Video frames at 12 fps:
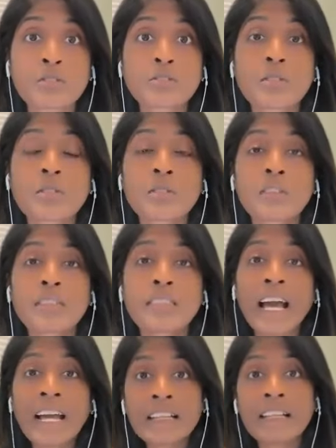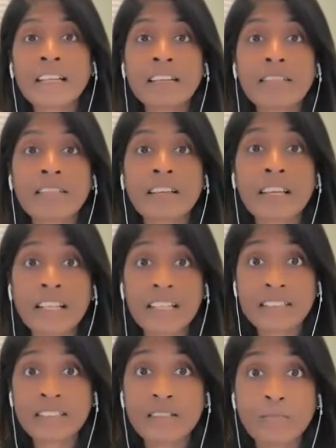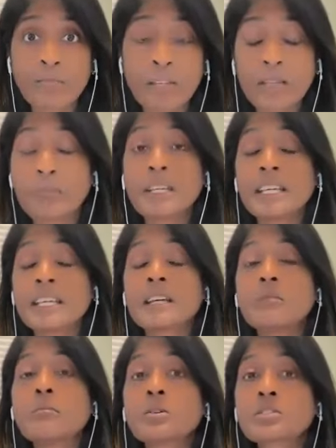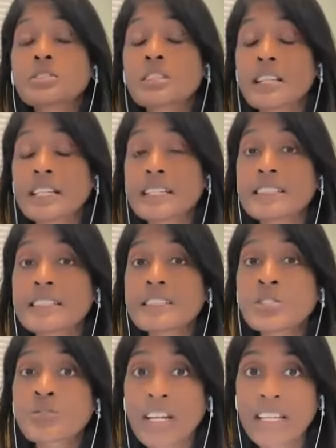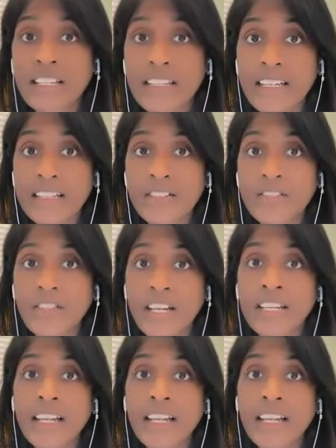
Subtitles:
So that is me being emotionally dysregulated, right?